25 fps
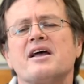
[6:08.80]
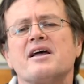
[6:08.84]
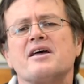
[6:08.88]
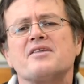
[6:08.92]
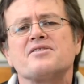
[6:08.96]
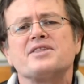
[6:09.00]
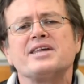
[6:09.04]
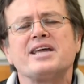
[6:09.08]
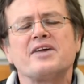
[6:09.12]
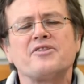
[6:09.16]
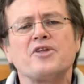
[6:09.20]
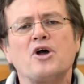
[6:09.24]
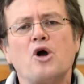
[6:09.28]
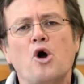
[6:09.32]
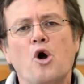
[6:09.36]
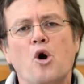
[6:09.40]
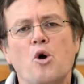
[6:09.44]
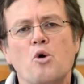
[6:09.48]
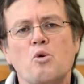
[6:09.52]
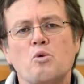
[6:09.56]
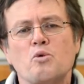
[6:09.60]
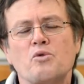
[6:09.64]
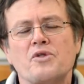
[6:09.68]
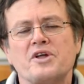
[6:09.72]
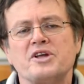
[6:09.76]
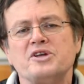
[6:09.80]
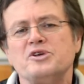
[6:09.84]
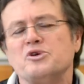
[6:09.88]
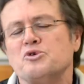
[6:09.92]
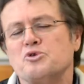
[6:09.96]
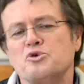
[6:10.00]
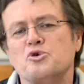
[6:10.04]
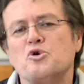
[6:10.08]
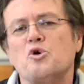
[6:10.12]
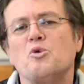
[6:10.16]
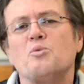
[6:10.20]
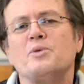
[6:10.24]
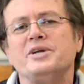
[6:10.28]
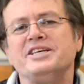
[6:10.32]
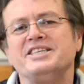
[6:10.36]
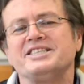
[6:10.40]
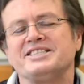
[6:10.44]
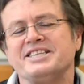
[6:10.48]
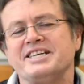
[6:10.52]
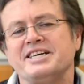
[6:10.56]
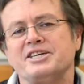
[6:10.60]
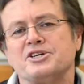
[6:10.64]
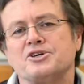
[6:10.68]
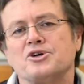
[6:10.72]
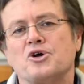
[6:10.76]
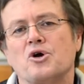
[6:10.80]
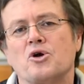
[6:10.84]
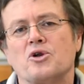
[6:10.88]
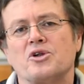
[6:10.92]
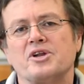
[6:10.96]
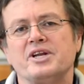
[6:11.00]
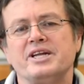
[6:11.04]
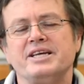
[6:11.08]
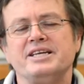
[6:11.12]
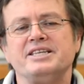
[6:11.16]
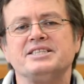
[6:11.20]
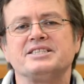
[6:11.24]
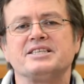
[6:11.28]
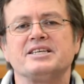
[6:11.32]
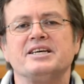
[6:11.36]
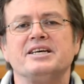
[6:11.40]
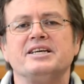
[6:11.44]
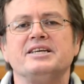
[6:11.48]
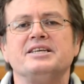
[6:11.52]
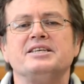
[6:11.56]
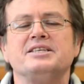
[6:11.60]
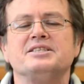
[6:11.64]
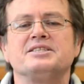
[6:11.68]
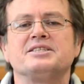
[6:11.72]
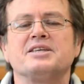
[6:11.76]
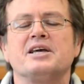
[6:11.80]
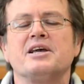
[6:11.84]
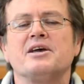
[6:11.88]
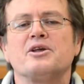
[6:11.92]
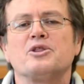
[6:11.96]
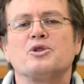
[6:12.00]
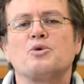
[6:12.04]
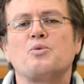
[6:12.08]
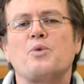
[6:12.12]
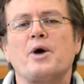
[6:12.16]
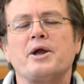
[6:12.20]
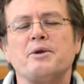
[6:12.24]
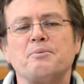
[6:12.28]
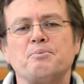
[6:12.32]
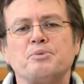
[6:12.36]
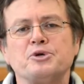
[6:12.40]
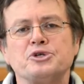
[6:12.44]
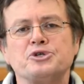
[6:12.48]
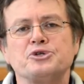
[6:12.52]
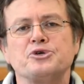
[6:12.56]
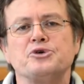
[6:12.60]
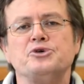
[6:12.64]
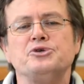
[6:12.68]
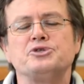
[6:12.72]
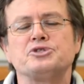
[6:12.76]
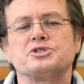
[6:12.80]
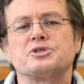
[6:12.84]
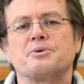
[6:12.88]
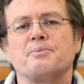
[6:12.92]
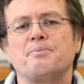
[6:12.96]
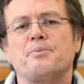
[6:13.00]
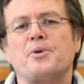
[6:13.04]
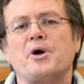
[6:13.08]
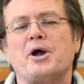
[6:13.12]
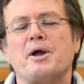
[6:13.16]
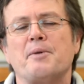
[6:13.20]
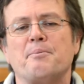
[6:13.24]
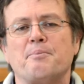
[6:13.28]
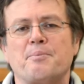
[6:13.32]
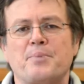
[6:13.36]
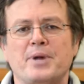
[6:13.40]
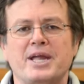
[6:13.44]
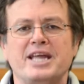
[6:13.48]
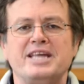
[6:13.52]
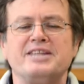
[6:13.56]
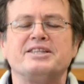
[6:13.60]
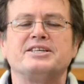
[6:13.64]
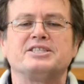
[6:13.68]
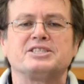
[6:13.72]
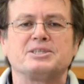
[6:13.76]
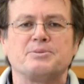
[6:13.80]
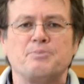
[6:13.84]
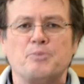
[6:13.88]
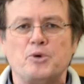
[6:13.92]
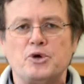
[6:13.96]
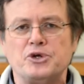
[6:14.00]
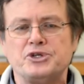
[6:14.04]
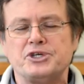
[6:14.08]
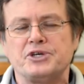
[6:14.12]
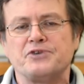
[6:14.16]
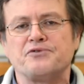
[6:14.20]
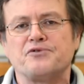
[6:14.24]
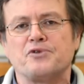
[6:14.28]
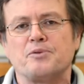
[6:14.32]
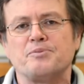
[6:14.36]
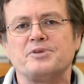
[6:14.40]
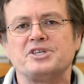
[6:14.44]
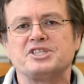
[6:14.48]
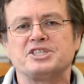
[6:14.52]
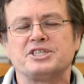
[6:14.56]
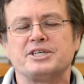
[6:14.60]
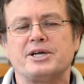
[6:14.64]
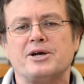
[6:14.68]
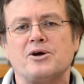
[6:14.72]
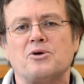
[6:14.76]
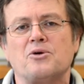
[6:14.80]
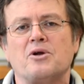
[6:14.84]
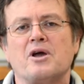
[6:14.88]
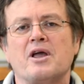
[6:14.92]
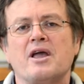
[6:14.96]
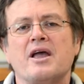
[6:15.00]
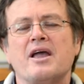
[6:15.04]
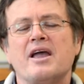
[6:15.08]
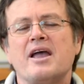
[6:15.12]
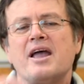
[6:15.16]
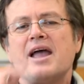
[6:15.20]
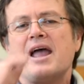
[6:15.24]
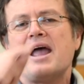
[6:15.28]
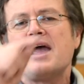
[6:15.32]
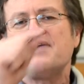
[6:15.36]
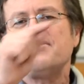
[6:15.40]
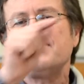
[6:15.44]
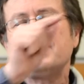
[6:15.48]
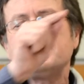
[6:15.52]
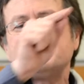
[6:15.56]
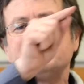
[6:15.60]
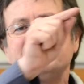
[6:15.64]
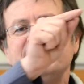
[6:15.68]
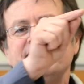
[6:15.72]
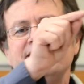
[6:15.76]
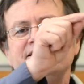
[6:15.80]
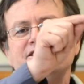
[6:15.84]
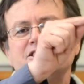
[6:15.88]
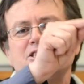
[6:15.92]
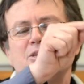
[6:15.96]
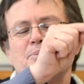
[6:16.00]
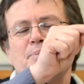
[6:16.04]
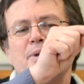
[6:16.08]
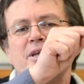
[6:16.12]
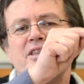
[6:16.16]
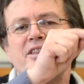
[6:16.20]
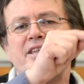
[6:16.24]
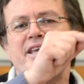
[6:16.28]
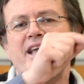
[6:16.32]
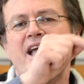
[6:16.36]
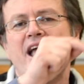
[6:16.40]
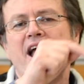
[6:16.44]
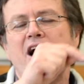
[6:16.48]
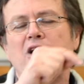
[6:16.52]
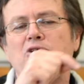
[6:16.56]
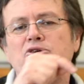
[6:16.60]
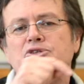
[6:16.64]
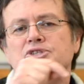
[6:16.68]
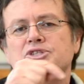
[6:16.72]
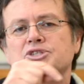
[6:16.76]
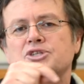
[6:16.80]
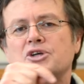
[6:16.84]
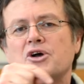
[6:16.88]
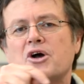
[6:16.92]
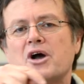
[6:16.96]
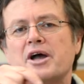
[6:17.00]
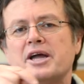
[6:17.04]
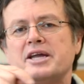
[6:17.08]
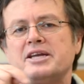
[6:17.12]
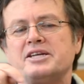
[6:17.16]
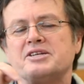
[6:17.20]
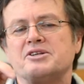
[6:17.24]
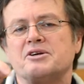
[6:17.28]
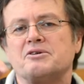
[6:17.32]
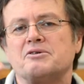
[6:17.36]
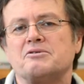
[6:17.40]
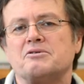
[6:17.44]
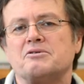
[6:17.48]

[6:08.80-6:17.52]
The other hole that you'll normally see in colonies is the one produced by a bee that's emerging from the cell. And that tends to be the outside